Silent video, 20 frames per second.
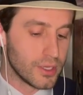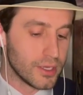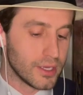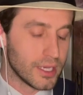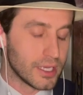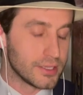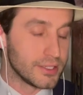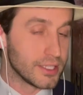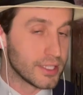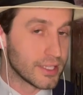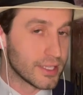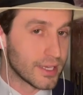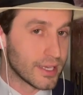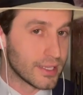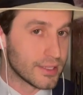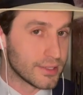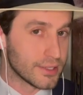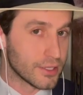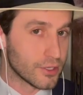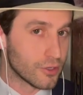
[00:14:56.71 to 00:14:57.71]
a
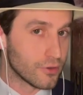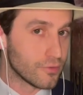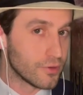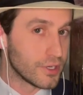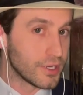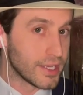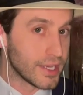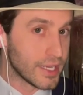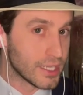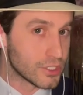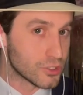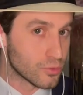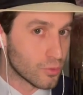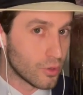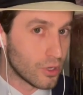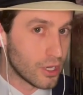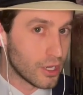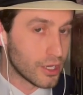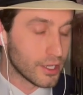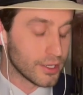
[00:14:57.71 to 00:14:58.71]
decanting of an aged
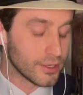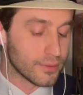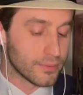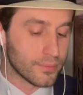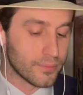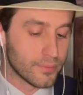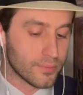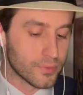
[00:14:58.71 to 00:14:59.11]
wine